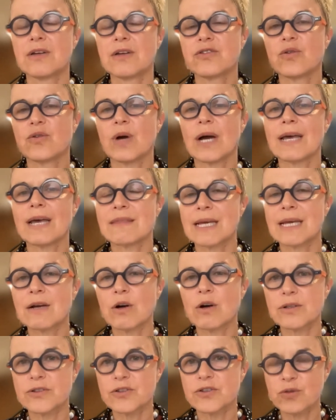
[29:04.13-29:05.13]
So I
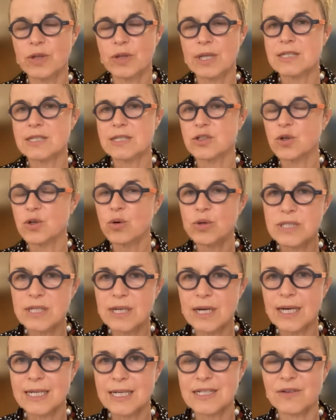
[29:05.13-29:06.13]
think also there's no
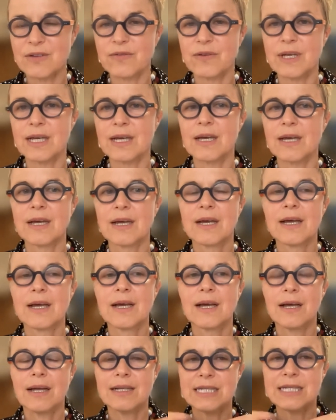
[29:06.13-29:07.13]
scientific
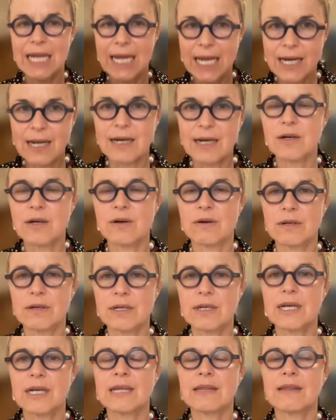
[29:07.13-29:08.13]
data
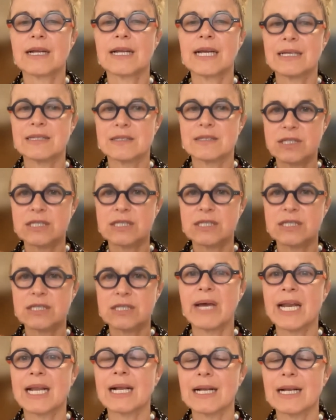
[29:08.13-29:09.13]
currently that has
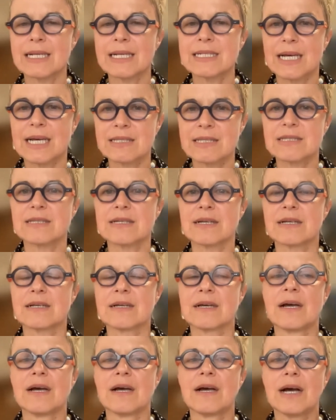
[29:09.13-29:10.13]
systematically tested
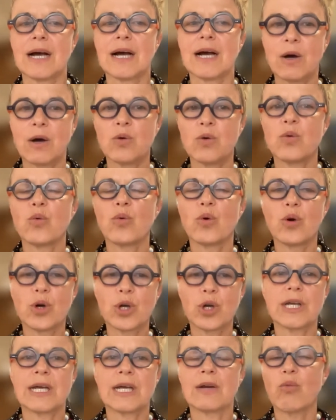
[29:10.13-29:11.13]
how
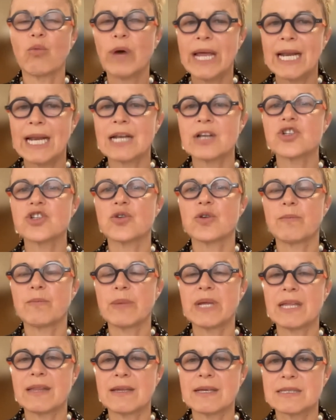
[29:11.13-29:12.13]
good and when should
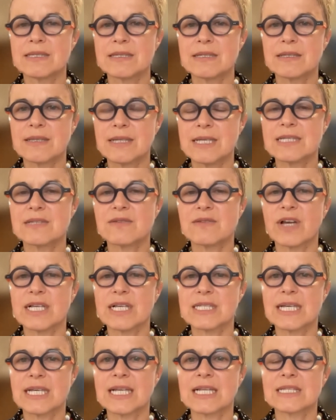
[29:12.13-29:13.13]
be these
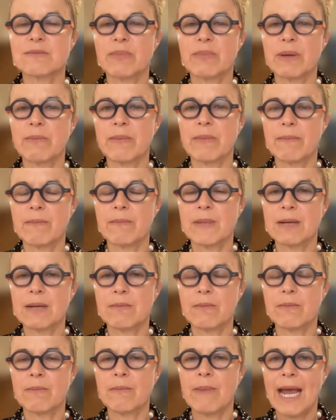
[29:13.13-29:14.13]
vaccines be
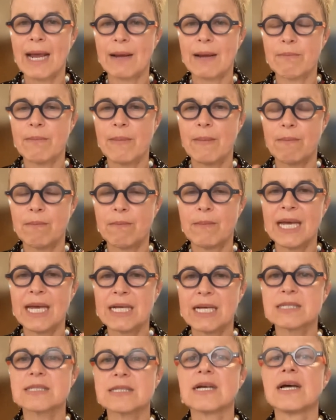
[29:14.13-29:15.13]

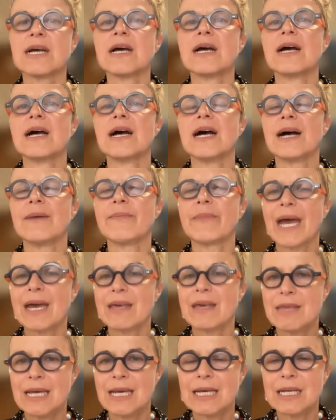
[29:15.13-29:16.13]
mixed.
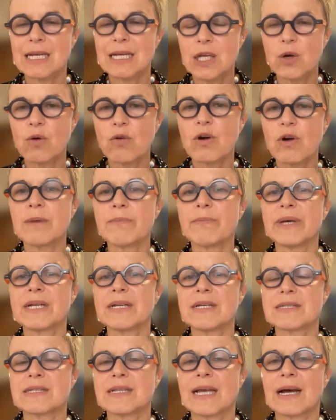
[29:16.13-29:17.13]
I think in Europe
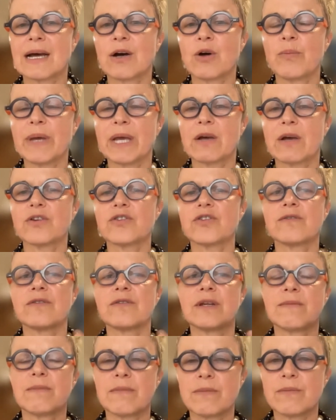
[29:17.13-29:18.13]
it is now, because of
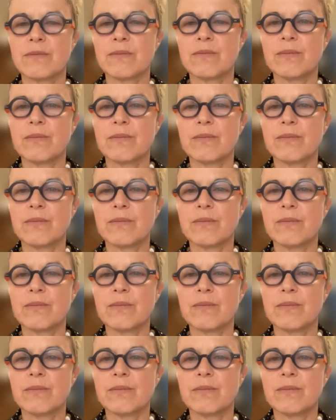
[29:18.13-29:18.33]
the